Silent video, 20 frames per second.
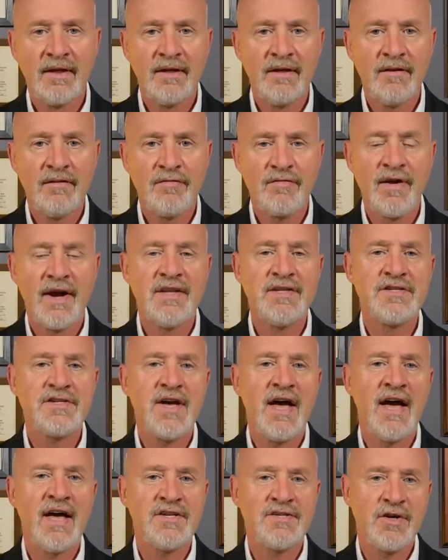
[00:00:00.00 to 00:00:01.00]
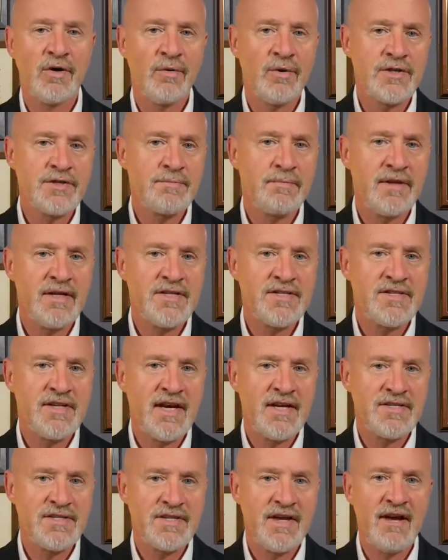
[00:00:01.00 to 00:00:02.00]
Friends, as always, please
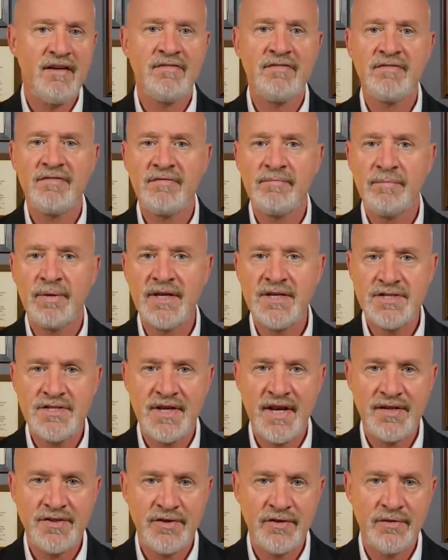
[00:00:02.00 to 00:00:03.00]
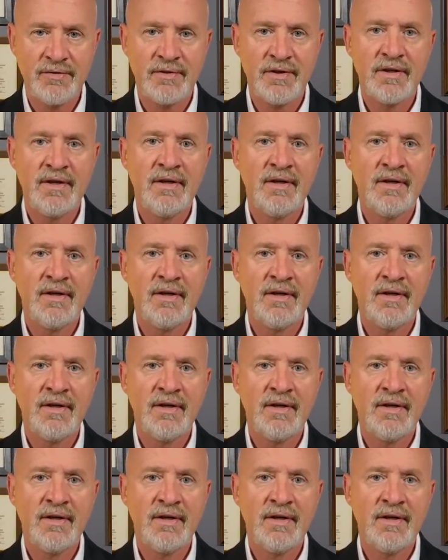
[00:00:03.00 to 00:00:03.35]
stay safe, please stay tuned,